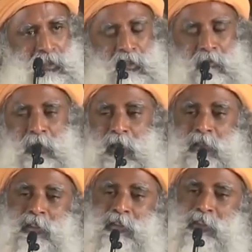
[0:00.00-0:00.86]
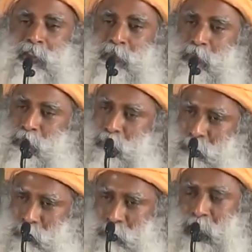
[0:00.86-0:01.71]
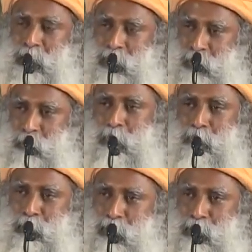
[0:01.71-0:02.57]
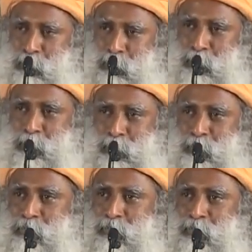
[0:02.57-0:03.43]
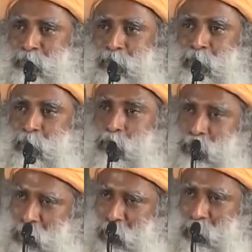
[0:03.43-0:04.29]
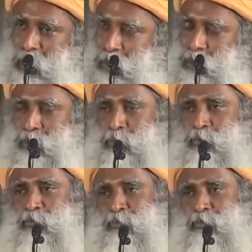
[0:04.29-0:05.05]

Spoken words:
The man that she's been betrothed to, who is engaged to,